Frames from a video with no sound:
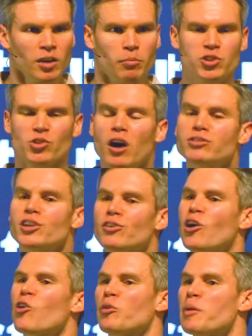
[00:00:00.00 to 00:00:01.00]
but you also
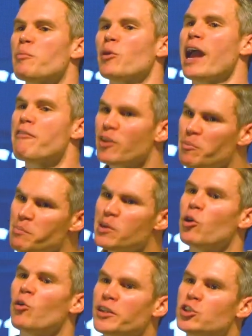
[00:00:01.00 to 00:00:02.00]
don't remember every
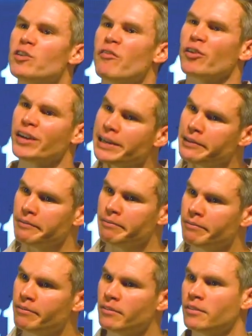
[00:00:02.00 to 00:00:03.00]
meal that you ever
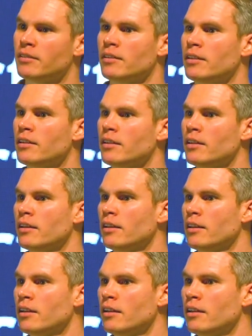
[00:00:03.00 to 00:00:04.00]

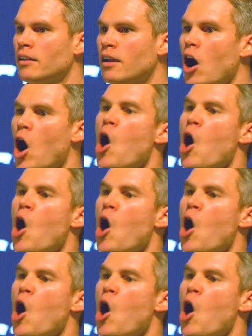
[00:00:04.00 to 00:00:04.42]
eaten.